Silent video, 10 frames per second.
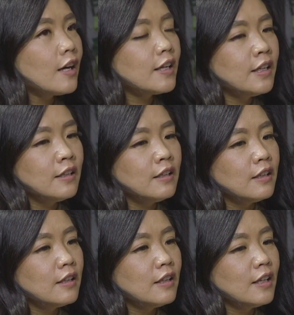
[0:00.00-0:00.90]
Yeah,
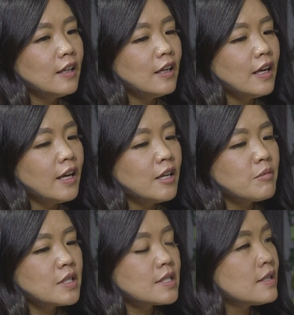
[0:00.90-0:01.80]
and
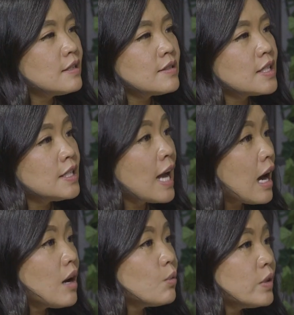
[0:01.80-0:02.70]
my son has said,
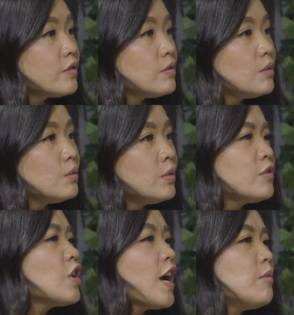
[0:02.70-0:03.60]
yeah, we've
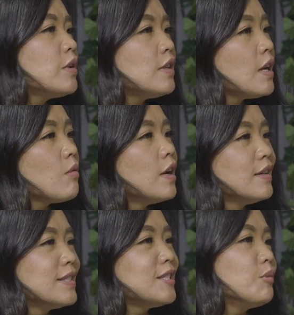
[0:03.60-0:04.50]
tried, but they
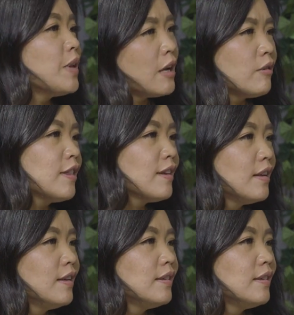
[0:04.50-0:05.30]
want to still play with